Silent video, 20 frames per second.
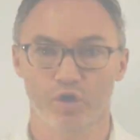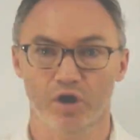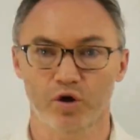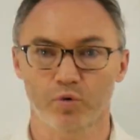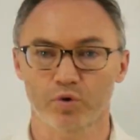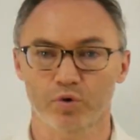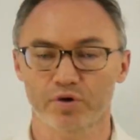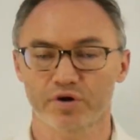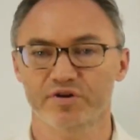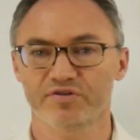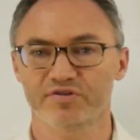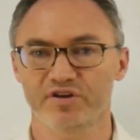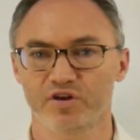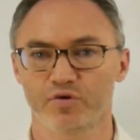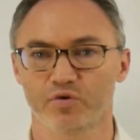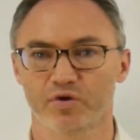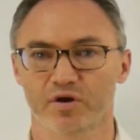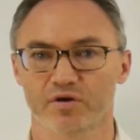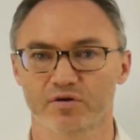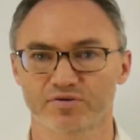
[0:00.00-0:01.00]
All right, we're
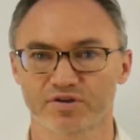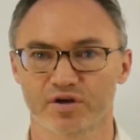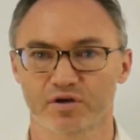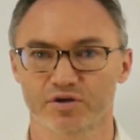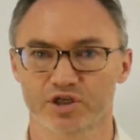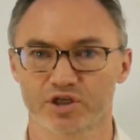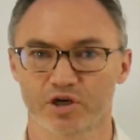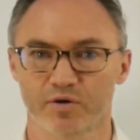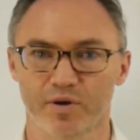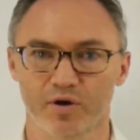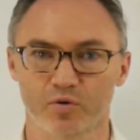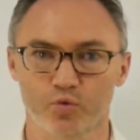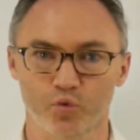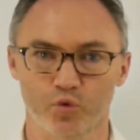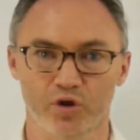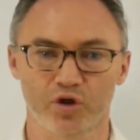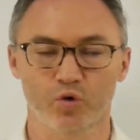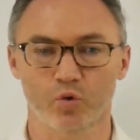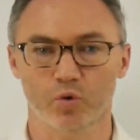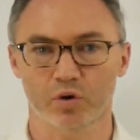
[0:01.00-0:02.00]
continuing our discussion about
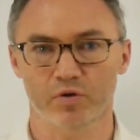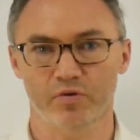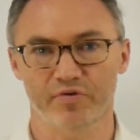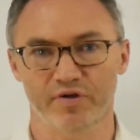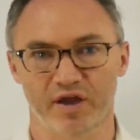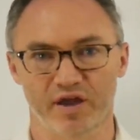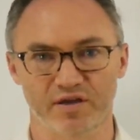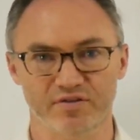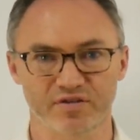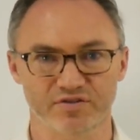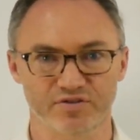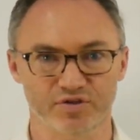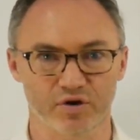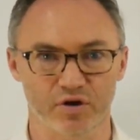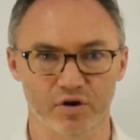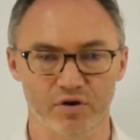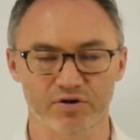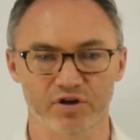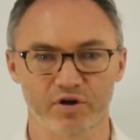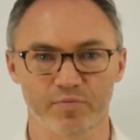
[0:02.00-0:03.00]
real-world assets, or
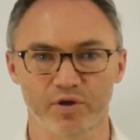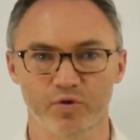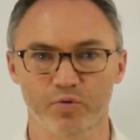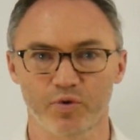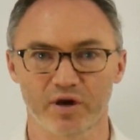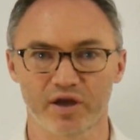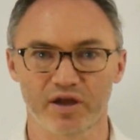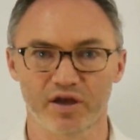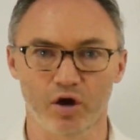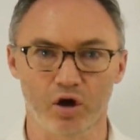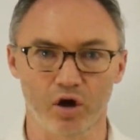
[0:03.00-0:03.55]
RWA,